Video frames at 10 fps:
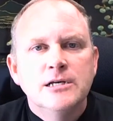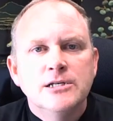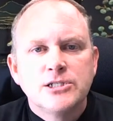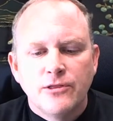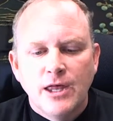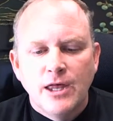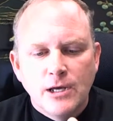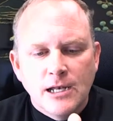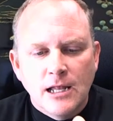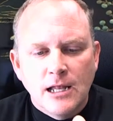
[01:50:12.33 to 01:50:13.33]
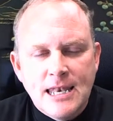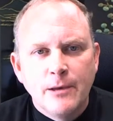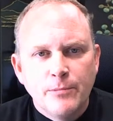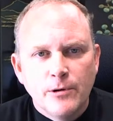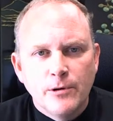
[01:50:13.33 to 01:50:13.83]
so that you can
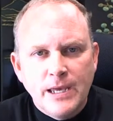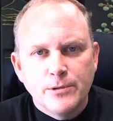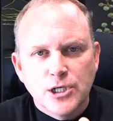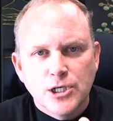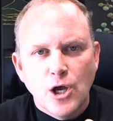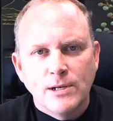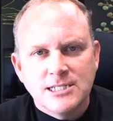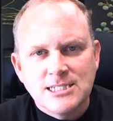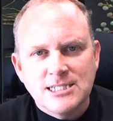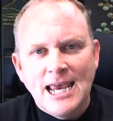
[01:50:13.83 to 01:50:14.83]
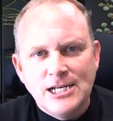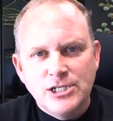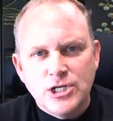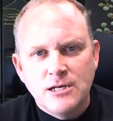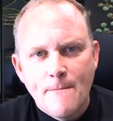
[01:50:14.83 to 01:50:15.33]
enable people to go into
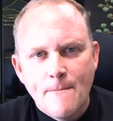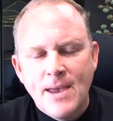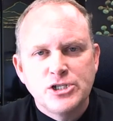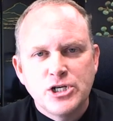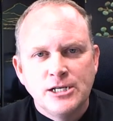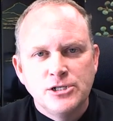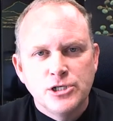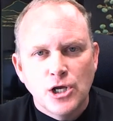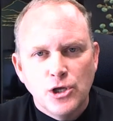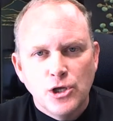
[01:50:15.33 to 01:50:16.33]
staging, make changes,